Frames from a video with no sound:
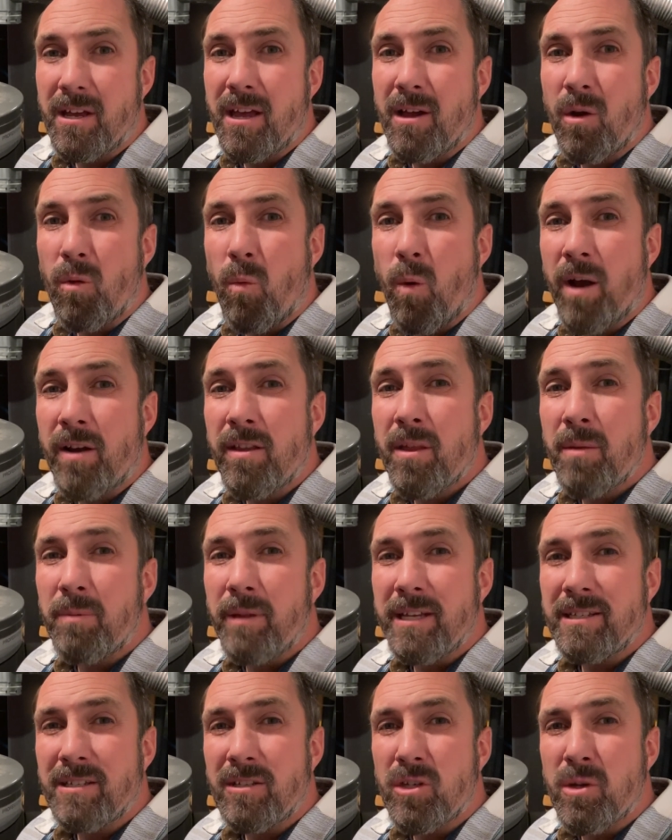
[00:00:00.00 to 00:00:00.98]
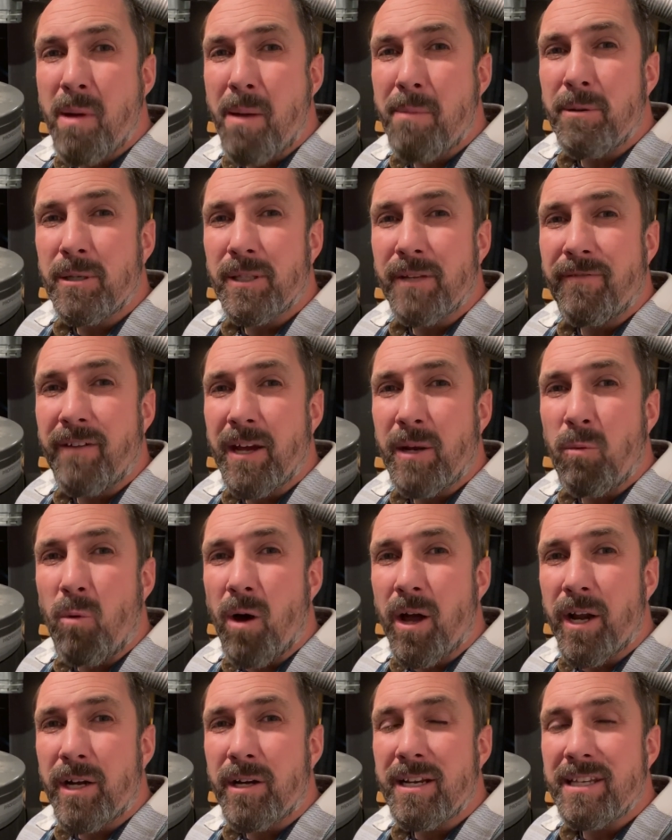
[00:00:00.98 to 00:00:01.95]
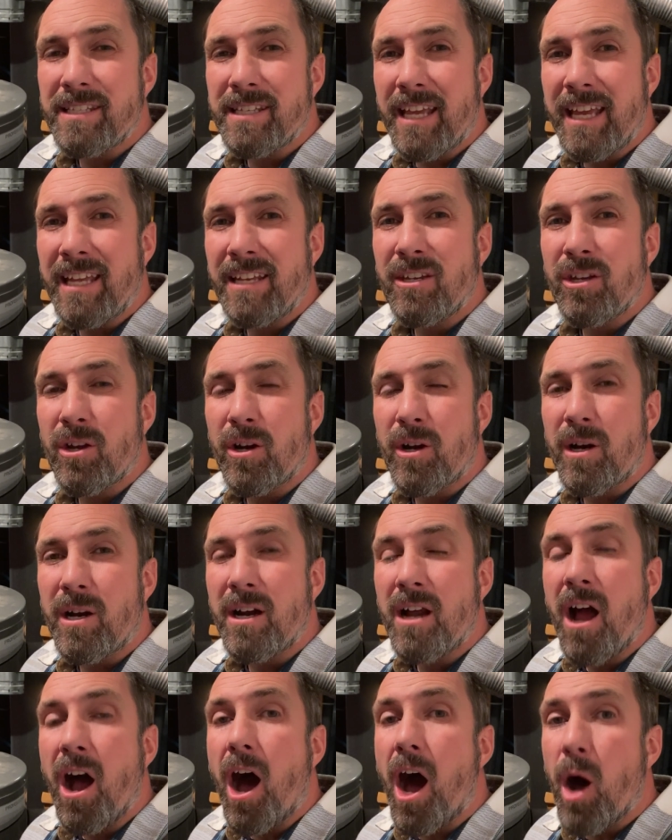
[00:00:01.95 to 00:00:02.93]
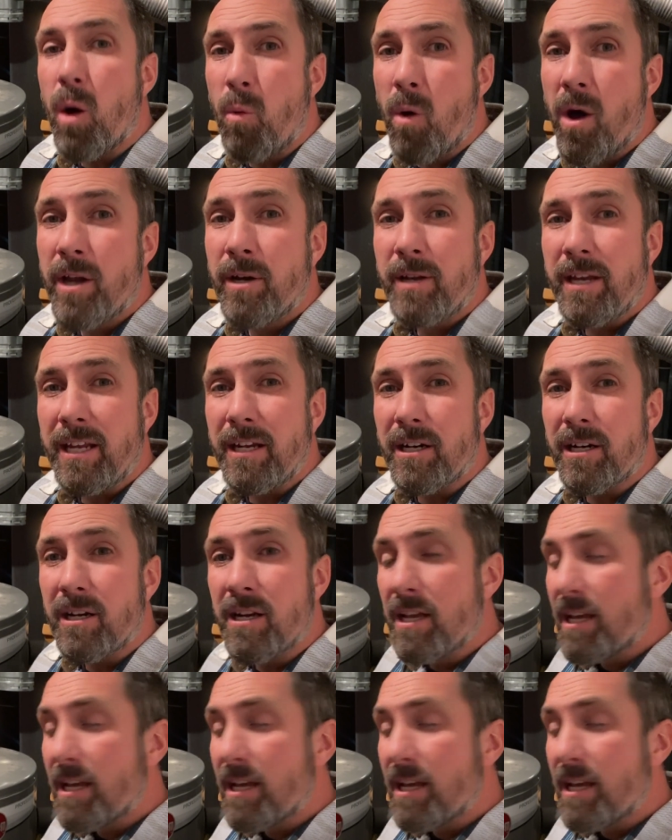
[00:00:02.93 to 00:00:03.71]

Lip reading: One of the places you might be able to find water is in your hot water heater.